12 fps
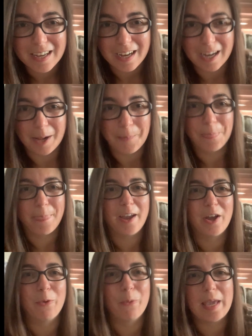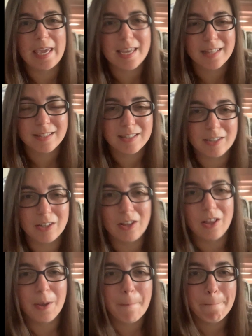I wait
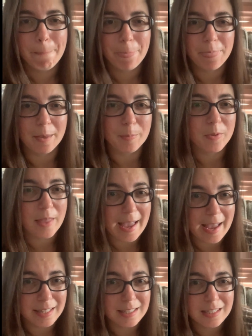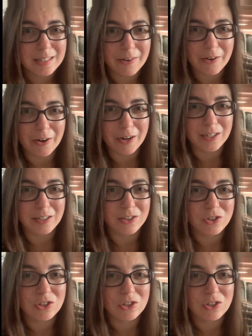until the plants are